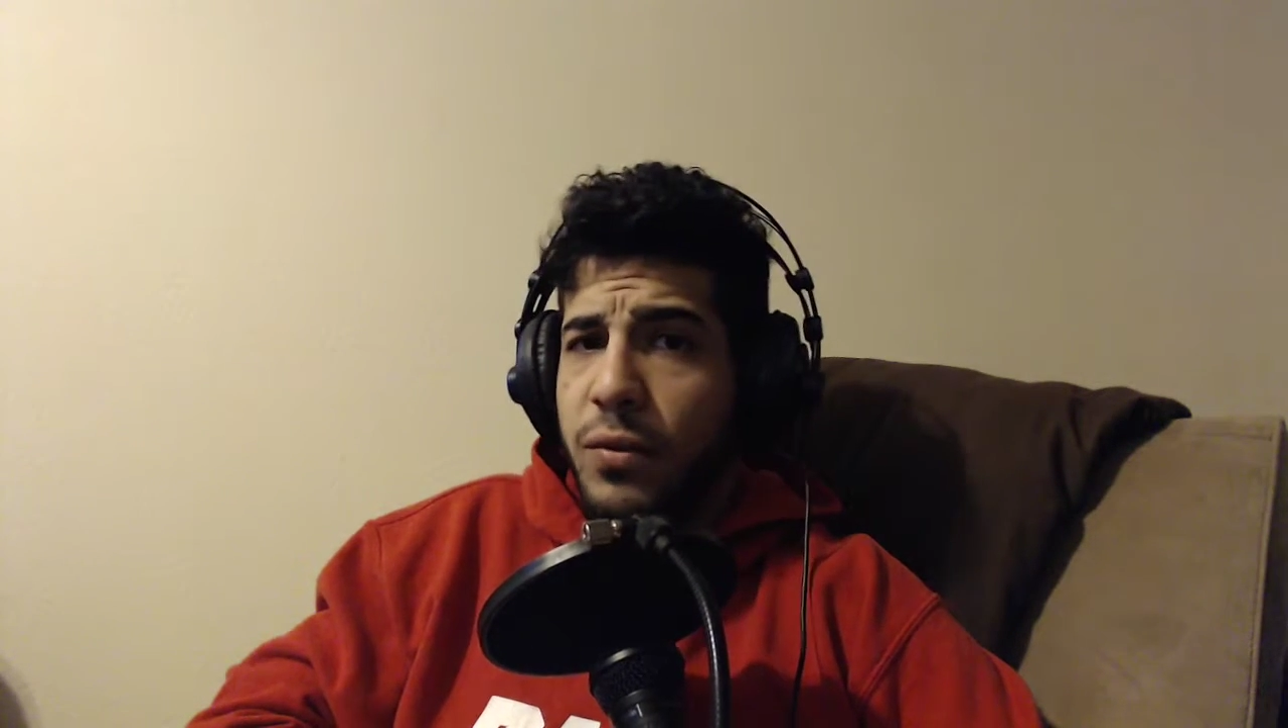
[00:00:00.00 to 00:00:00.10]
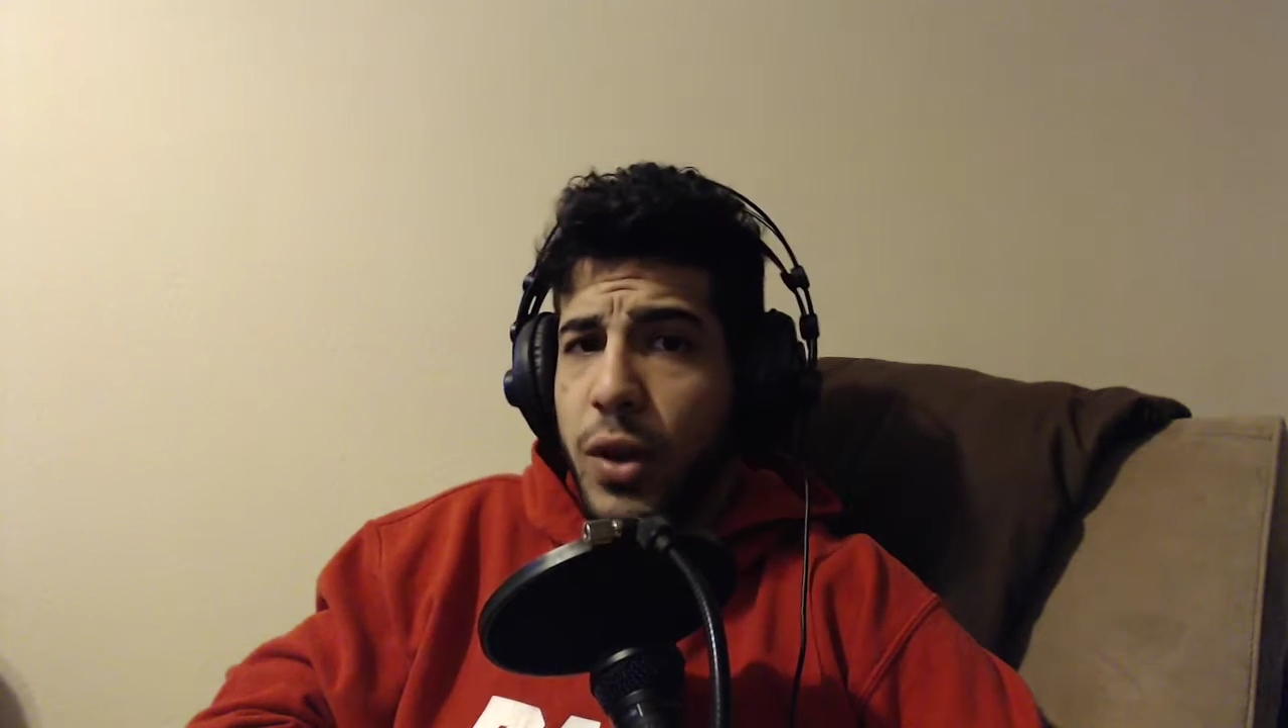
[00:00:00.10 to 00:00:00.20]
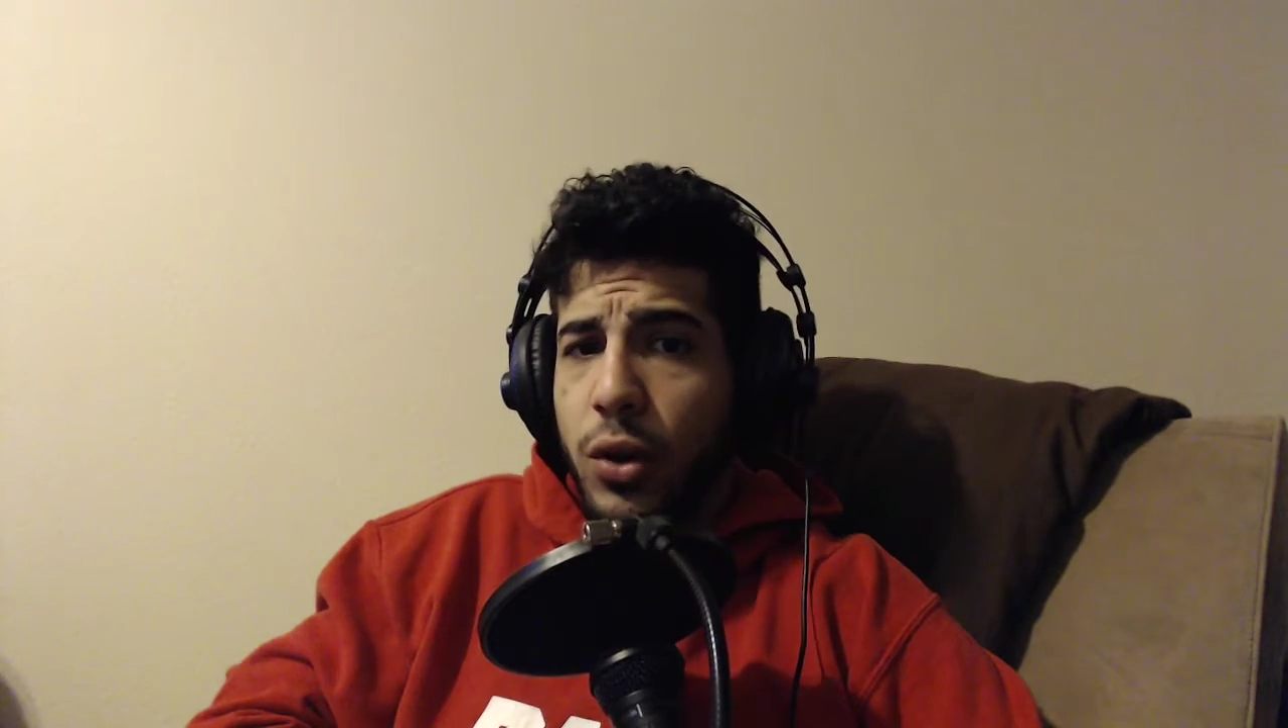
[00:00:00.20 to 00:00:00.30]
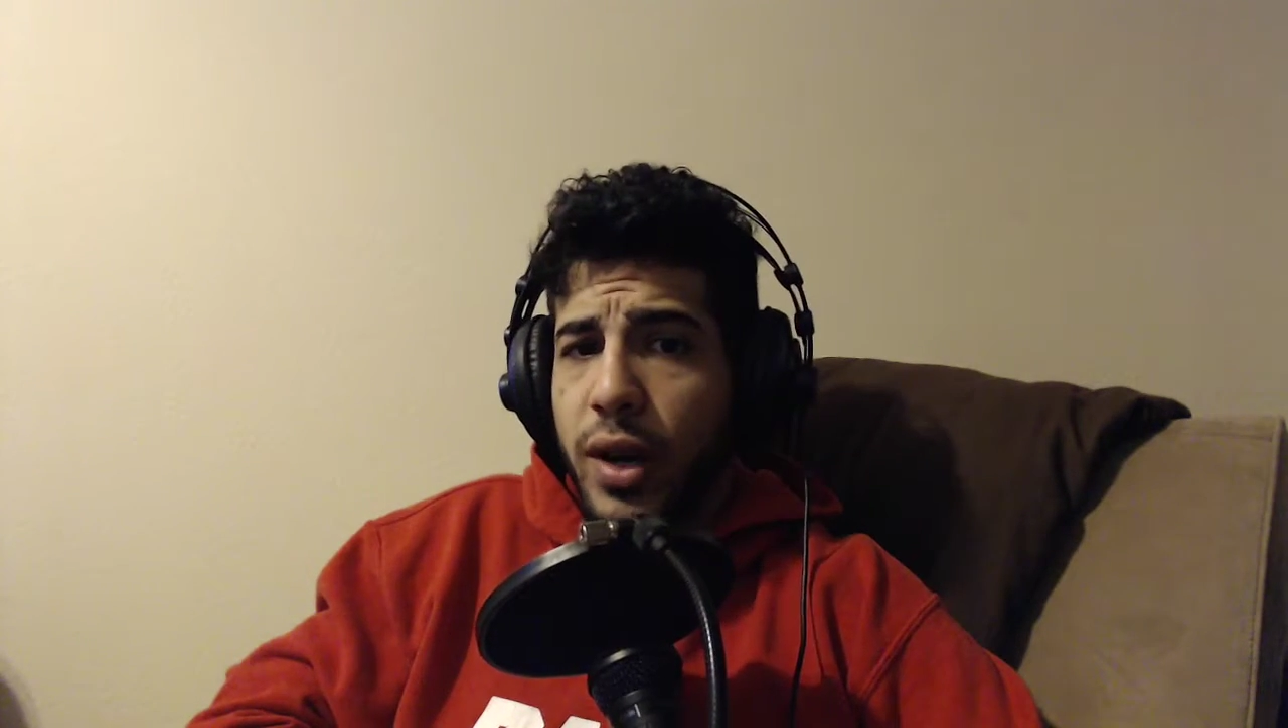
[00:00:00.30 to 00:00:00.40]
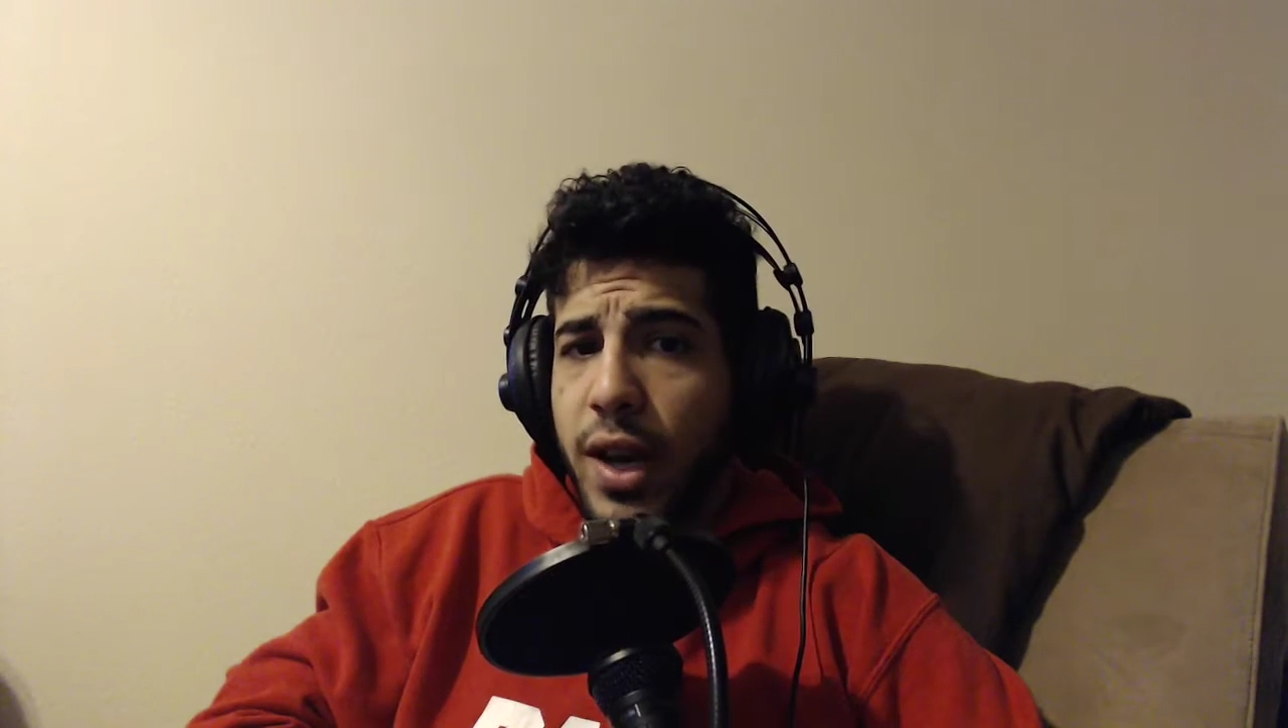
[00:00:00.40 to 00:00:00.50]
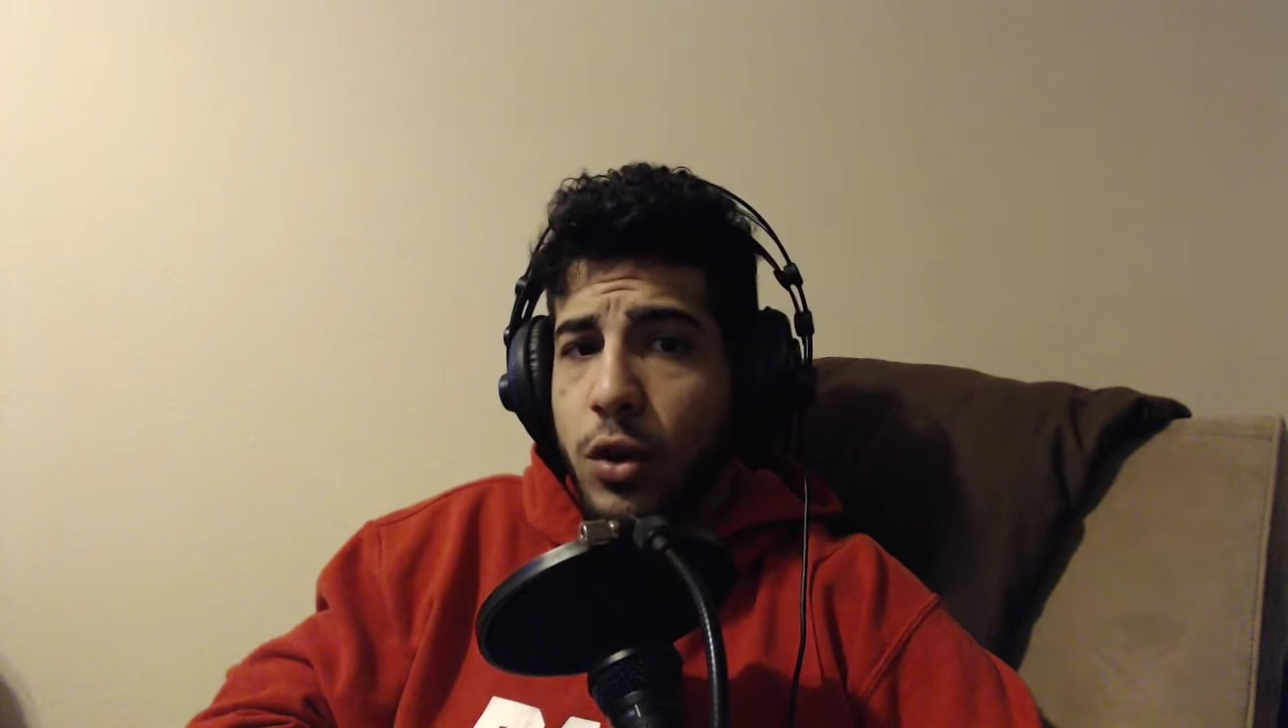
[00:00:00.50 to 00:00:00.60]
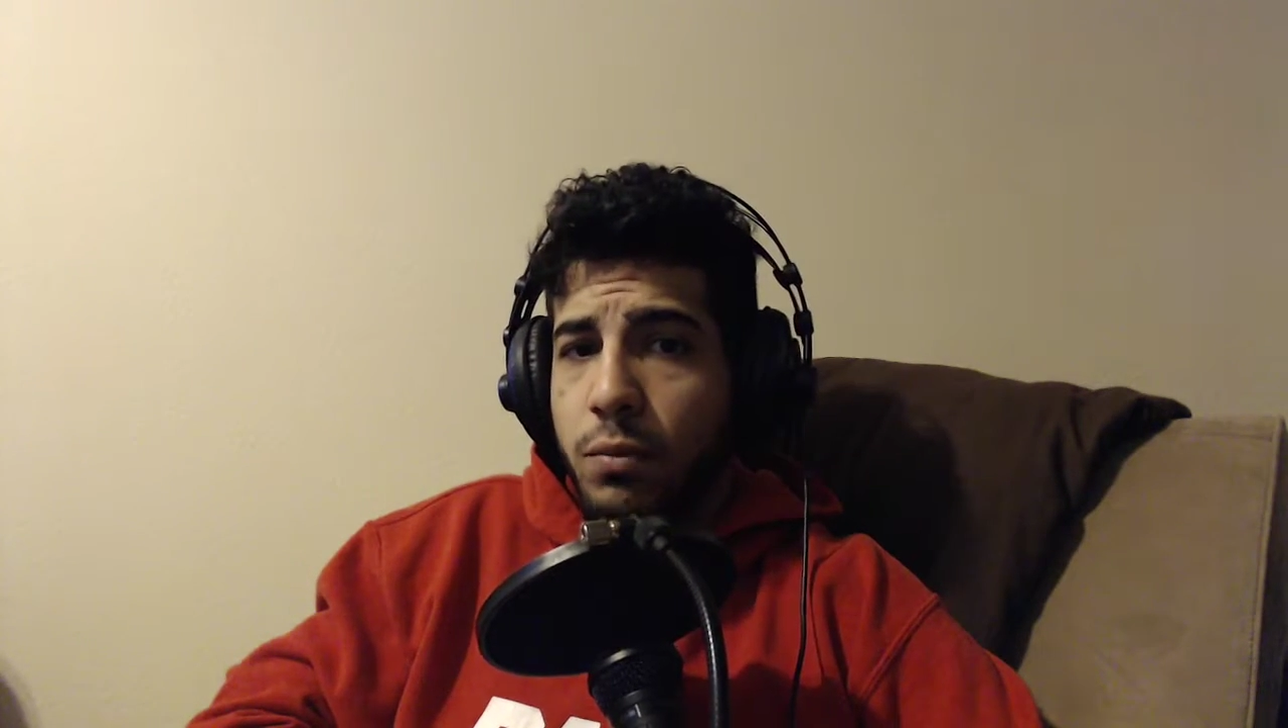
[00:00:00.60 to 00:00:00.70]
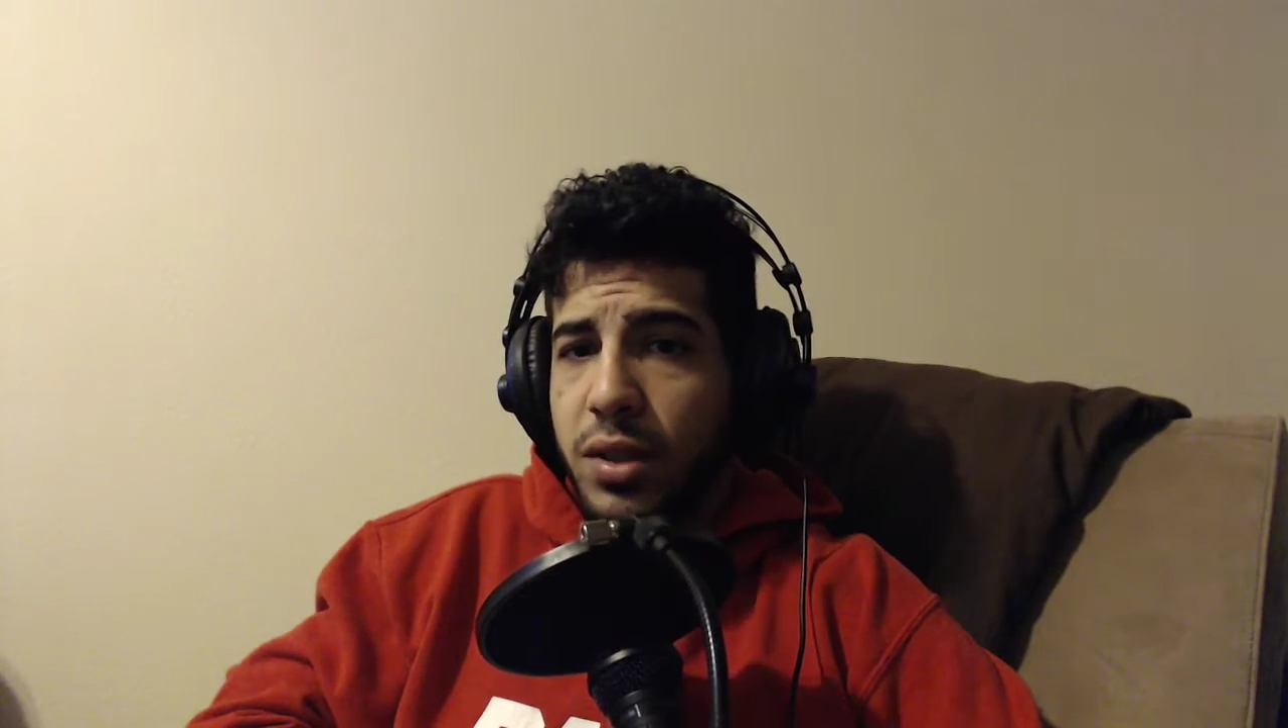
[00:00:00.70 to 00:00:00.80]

figure it out.